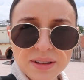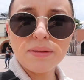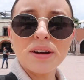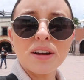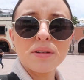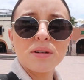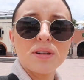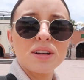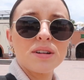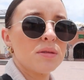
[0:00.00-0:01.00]
Am no, I not
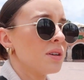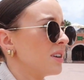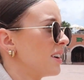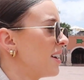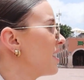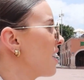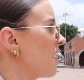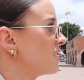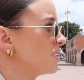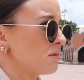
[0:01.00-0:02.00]
right? There's still a lot to
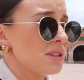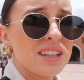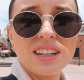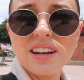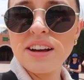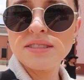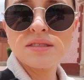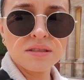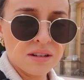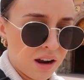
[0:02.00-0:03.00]
see. I want to get some
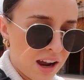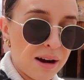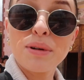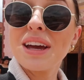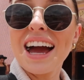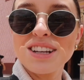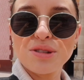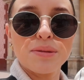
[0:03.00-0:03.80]
like ice I want to get ice